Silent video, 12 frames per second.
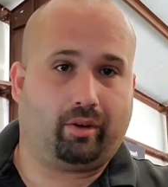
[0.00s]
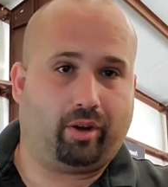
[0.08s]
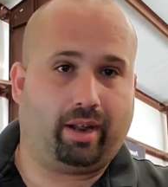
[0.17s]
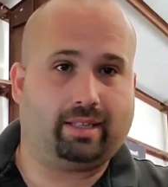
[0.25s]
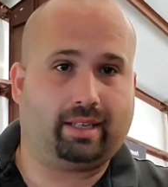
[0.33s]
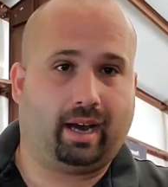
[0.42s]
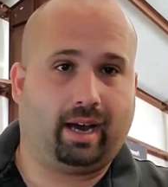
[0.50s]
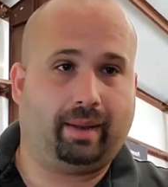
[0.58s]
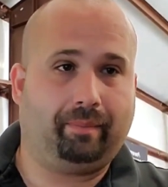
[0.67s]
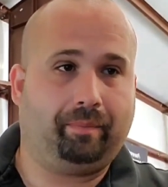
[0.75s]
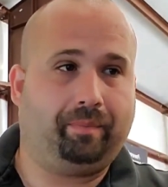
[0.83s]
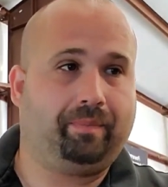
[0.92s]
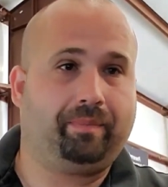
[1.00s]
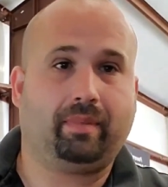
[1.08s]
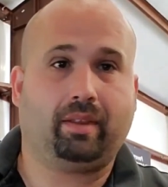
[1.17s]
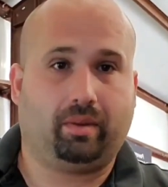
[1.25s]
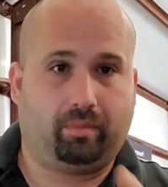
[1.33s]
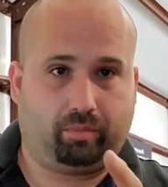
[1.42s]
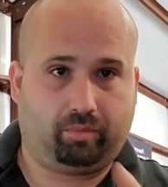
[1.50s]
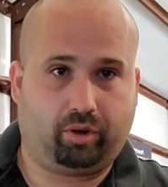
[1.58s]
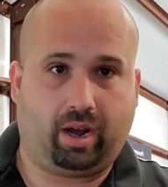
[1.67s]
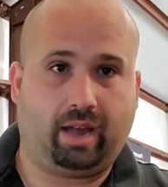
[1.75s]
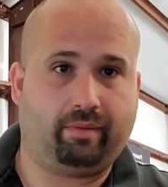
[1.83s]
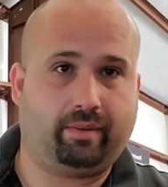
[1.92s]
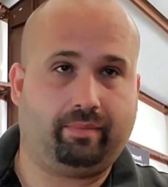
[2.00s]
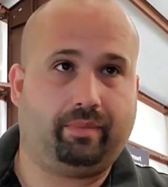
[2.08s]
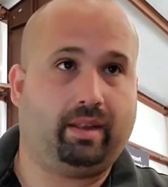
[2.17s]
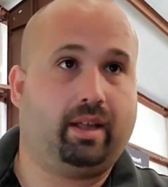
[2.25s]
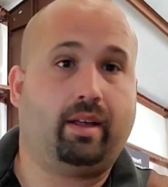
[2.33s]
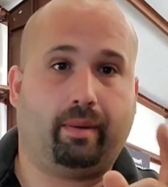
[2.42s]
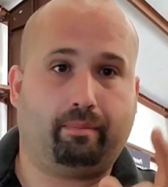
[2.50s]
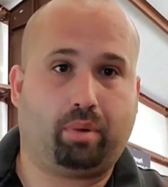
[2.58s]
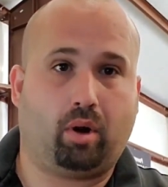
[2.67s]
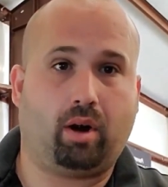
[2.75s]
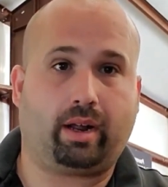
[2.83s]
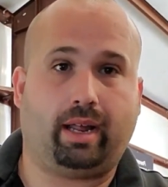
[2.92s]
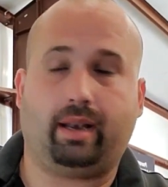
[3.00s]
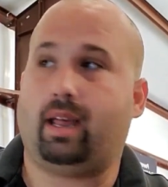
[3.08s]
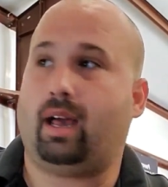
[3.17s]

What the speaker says: transit hot, drive it, then park it,